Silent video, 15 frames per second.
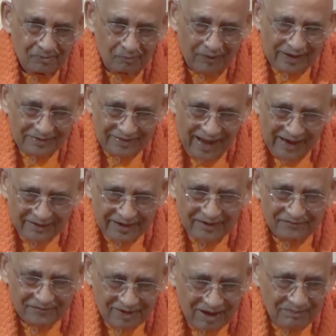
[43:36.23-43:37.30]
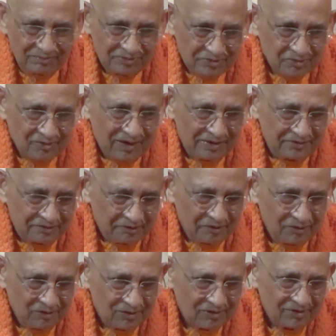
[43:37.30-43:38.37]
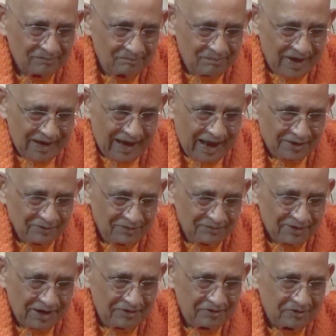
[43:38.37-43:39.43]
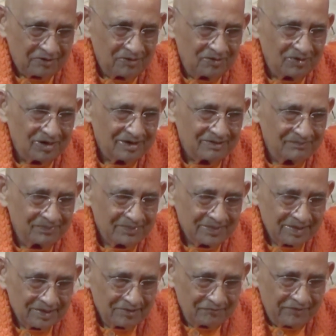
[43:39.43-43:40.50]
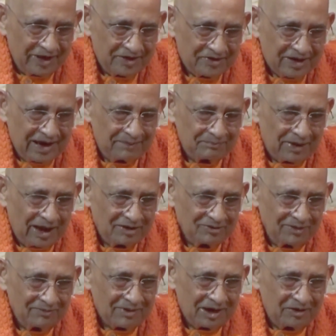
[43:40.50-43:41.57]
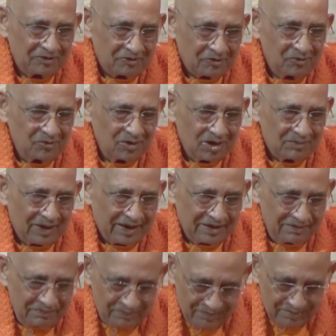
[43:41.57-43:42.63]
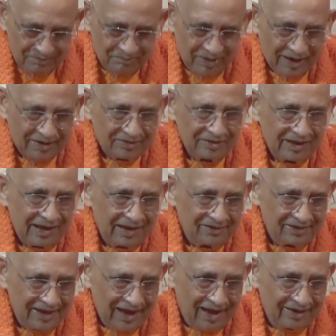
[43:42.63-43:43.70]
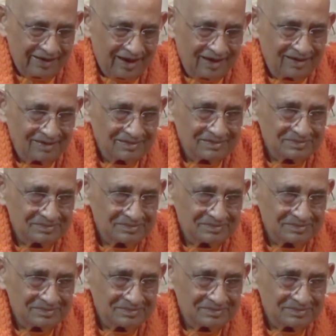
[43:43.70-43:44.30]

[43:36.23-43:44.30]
when that comes to control, mala you have controlled, vikshepa you have controlled by bhakti and dhyana,